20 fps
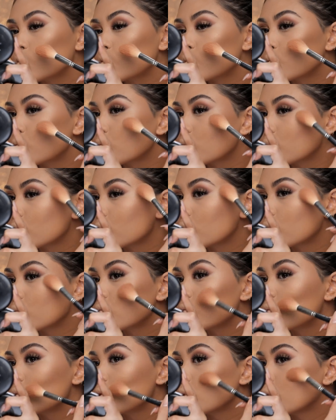and then
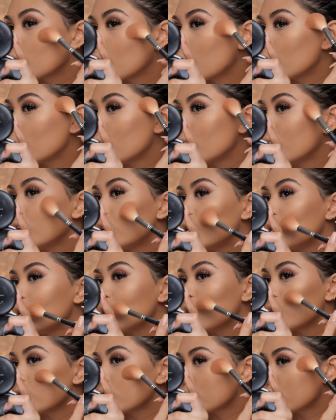go in and
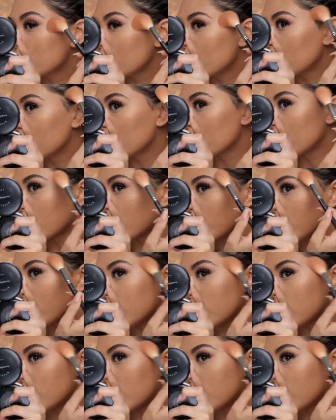dust over